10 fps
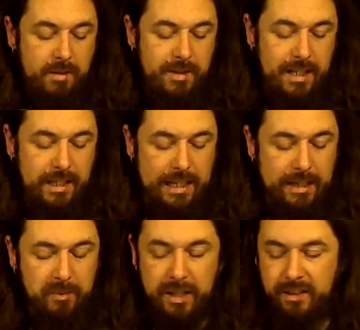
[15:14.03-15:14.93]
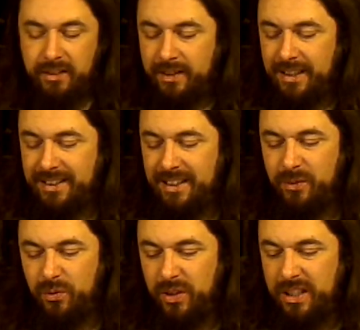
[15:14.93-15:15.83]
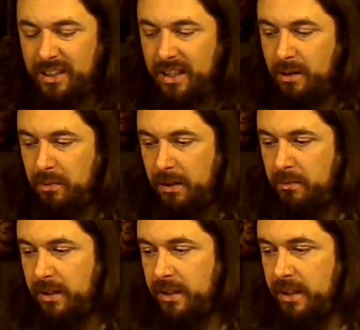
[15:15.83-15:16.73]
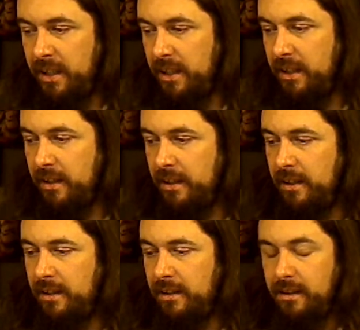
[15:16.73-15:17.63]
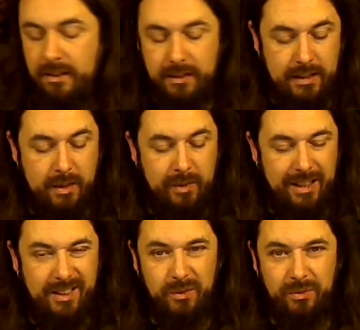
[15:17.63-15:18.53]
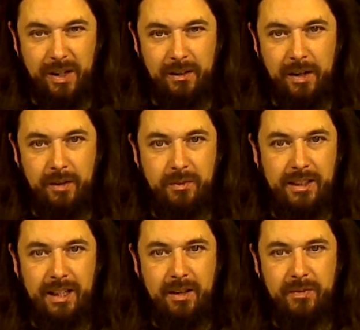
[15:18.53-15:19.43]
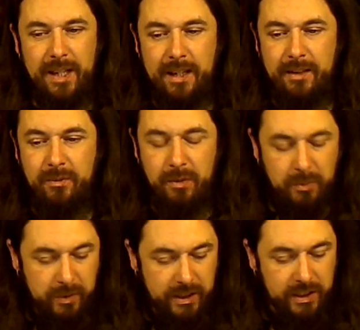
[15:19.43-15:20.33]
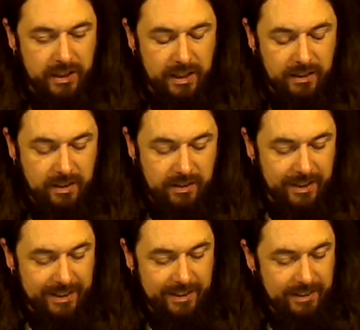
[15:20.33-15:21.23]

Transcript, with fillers: I mean, I, I know that sounds really hippie, but like, I'm not too far off. I'd love that if everybody just got along.